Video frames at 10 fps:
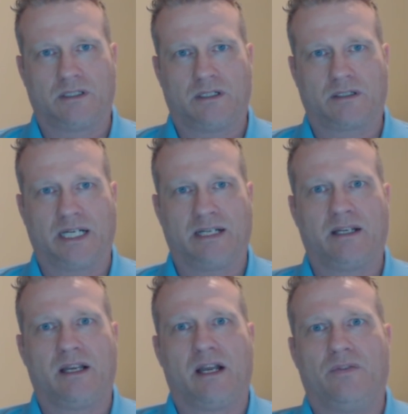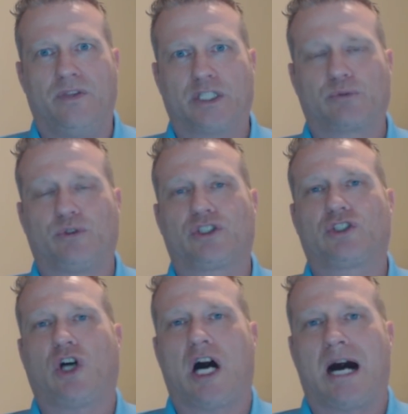Okay, this will
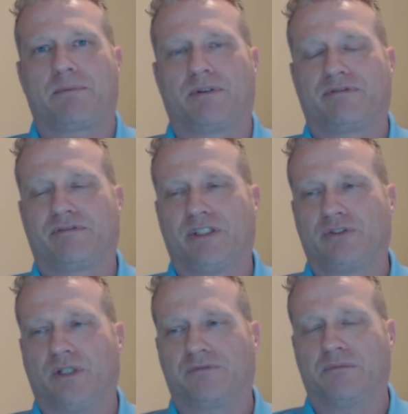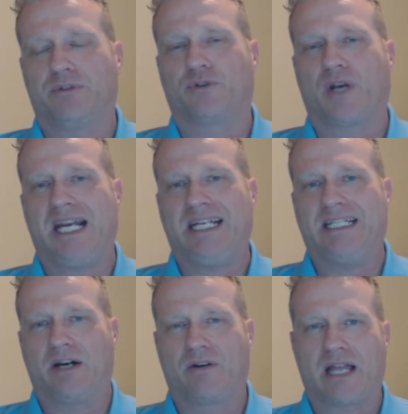stop refrigerant from draining
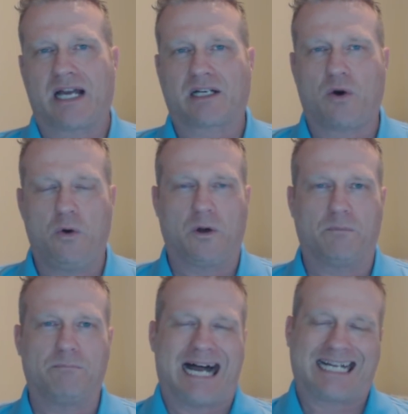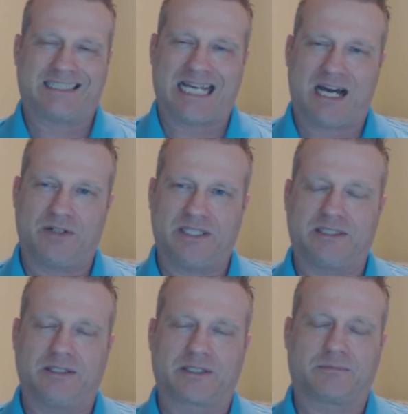out of that coil back down into
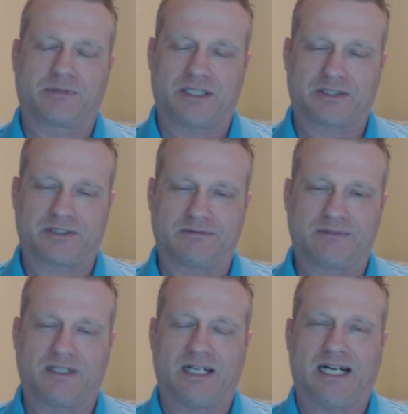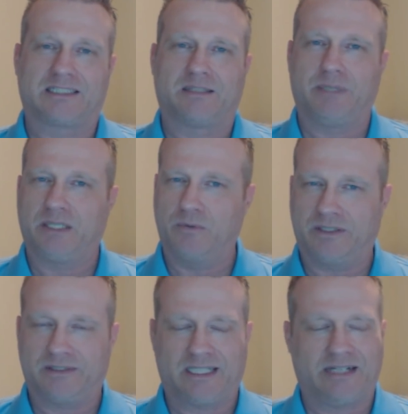the compressor. That's a big one.
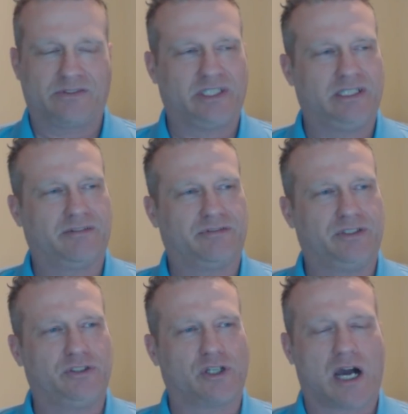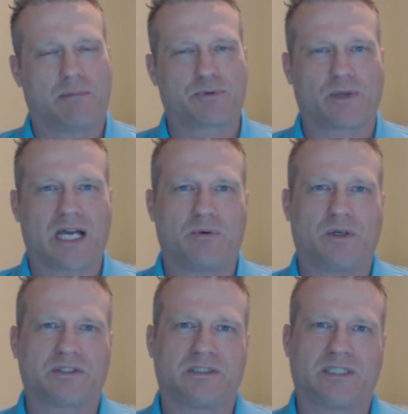I've seen a few jobs where that
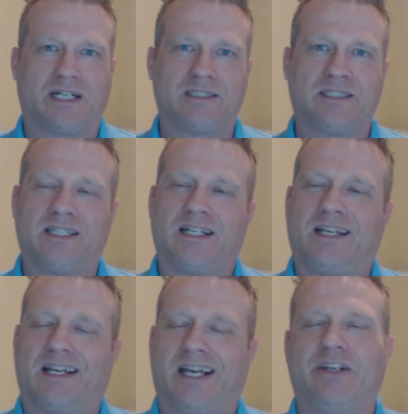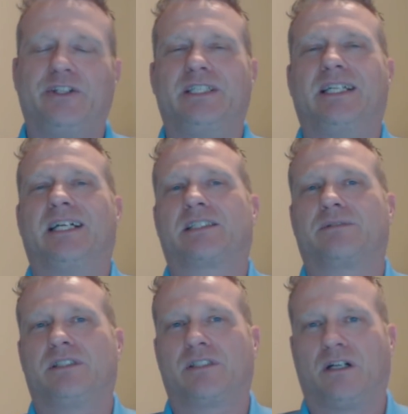wasn't done, and you can guess the
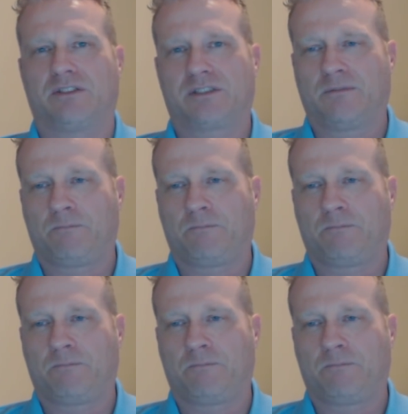results.